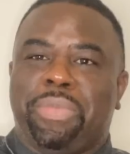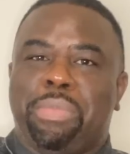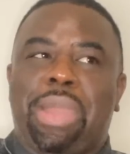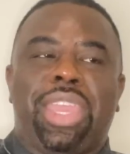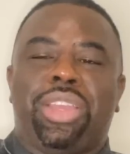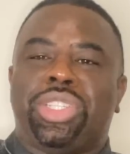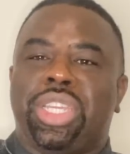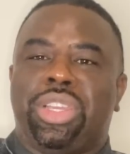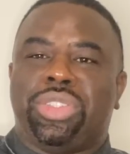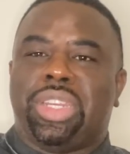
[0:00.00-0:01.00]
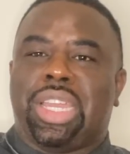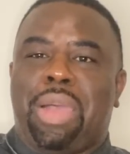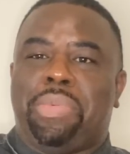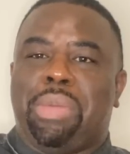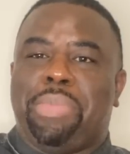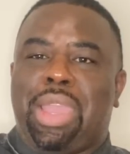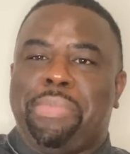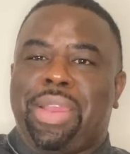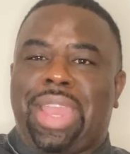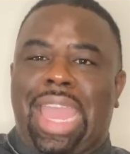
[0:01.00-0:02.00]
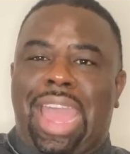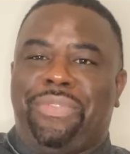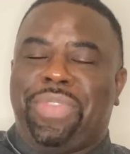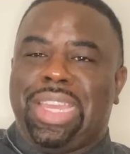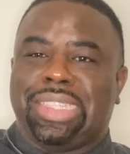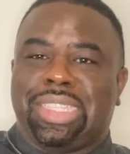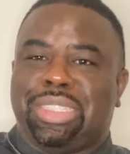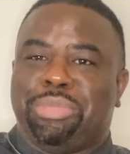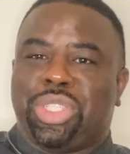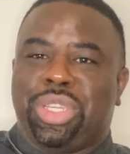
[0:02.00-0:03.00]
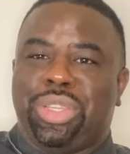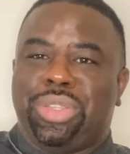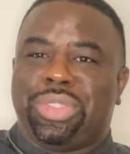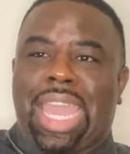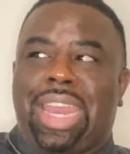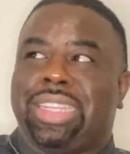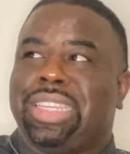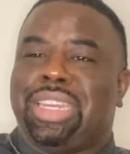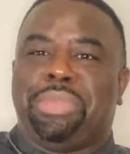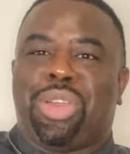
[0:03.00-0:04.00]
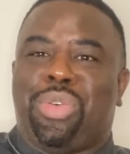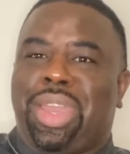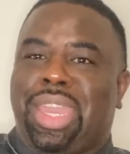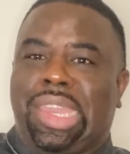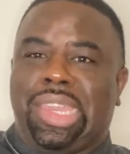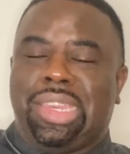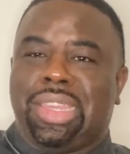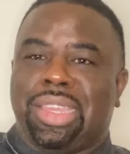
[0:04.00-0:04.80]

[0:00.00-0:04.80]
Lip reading: Buy your children a couple of Burberry outfits and some shoes. Alexander McQueen.